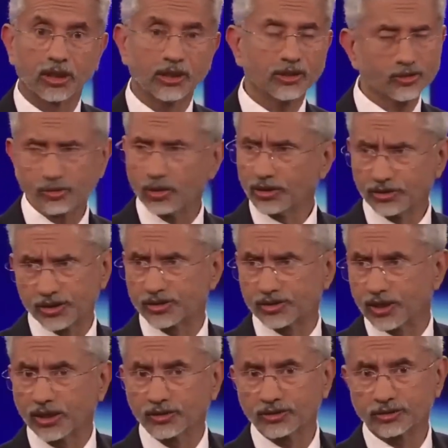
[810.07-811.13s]
It's not just
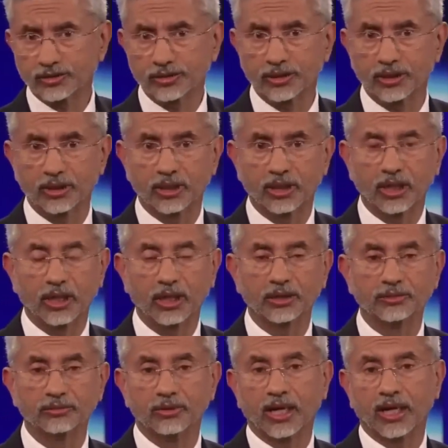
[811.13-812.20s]
us.
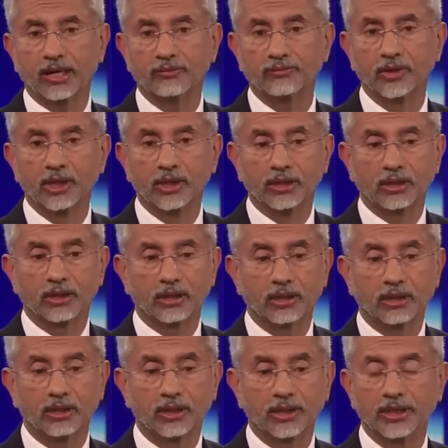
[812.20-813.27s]
You have
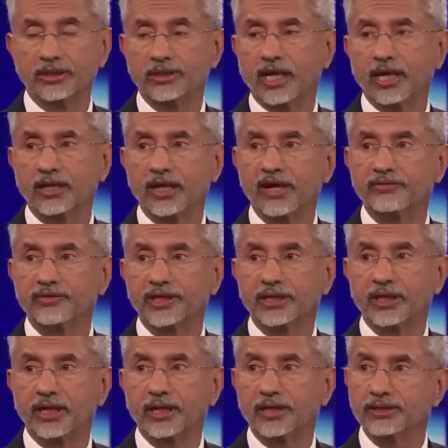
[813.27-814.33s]
entire
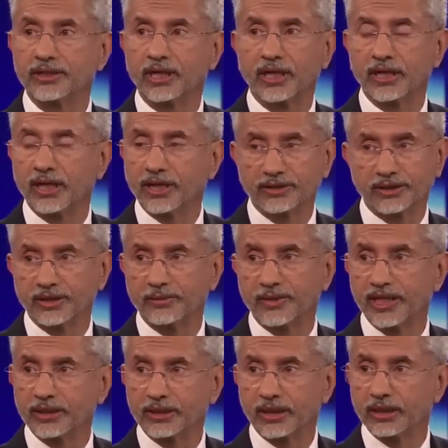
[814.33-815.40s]
Africa, entire Latin
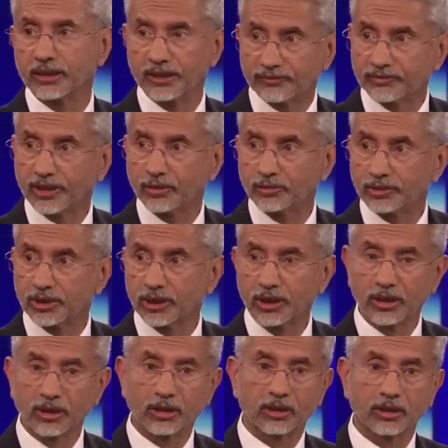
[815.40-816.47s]
America left
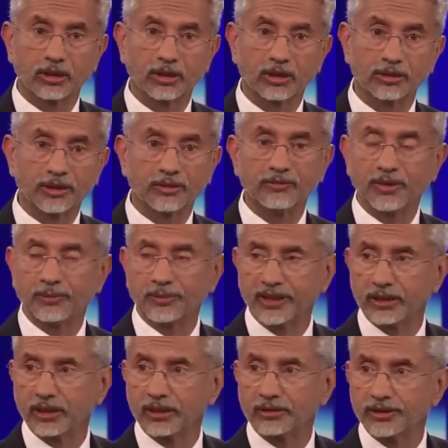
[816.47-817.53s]
out. Developing
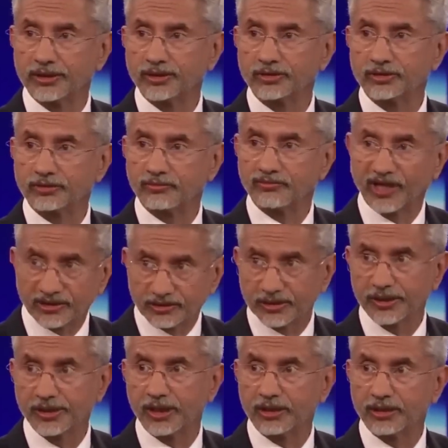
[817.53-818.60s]
countries
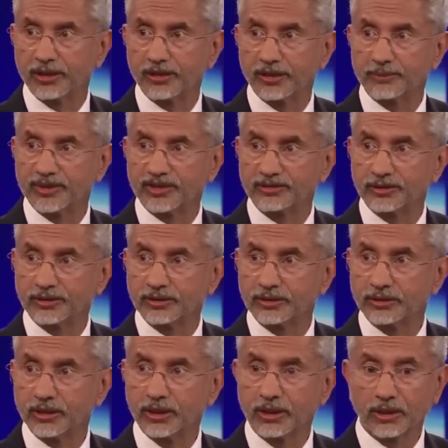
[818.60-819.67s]
vastly underrepresented.
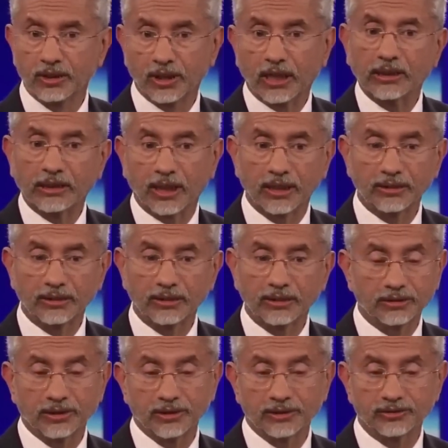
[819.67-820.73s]
I
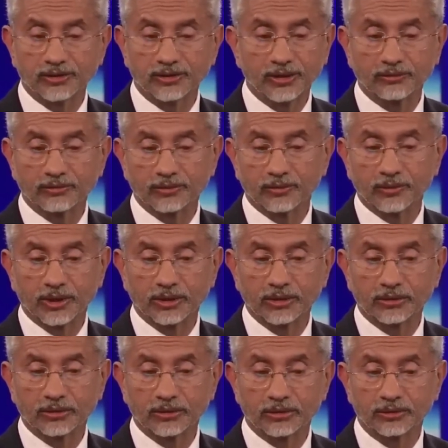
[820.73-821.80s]
think the state of the
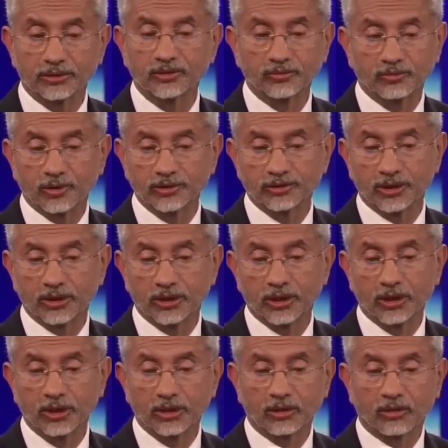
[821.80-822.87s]
world, this was an
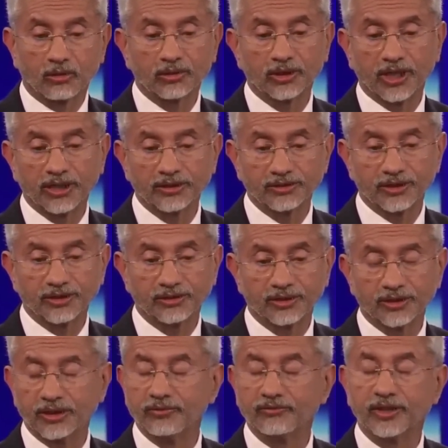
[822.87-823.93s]

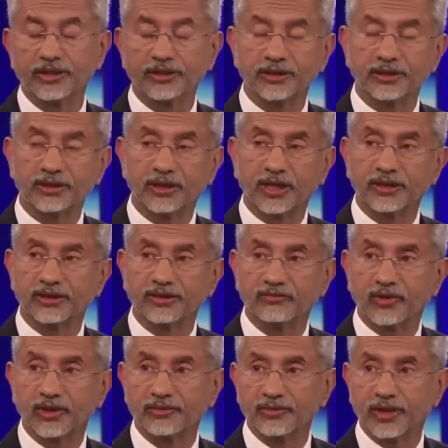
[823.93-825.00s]
organization invented in
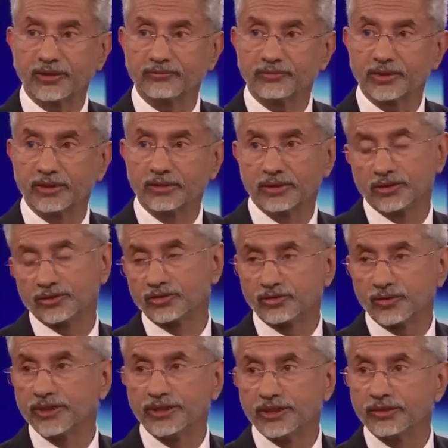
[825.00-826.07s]
1945. It's
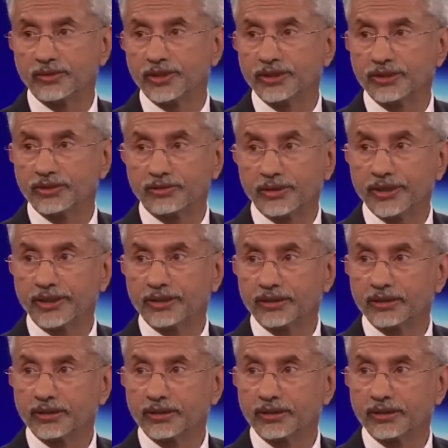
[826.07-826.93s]
2023.